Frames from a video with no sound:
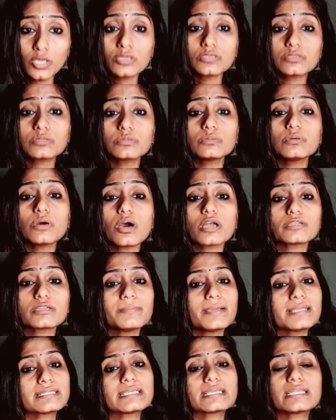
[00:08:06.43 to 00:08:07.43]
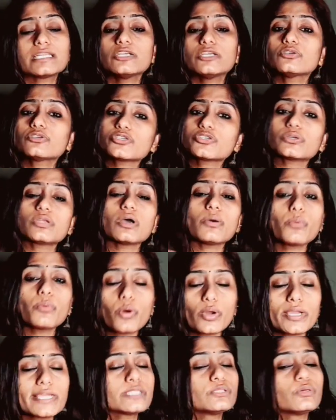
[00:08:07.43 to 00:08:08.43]
So automatically you should
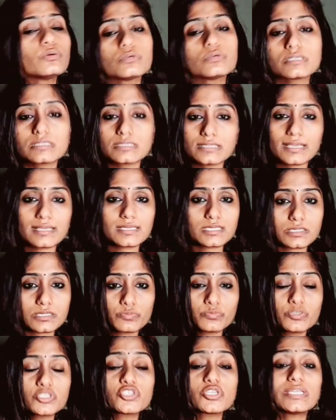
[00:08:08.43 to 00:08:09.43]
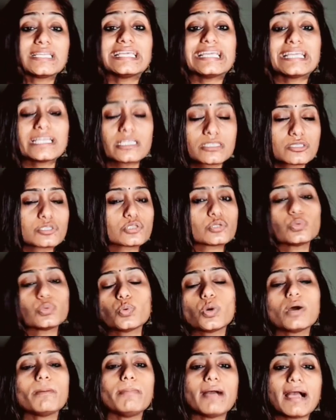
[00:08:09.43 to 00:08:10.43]
avoid those things which leads
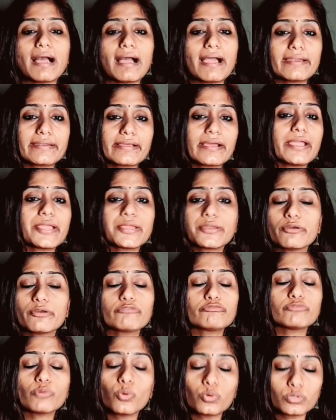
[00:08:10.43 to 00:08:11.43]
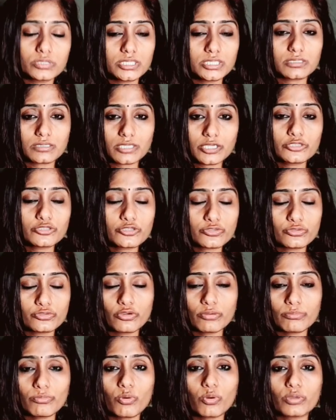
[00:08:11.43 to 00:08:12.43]
to a bad kind of odor into
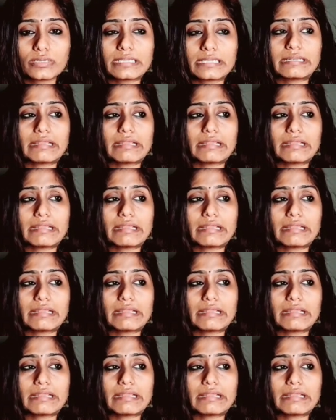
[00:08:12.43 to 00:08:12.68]
your body,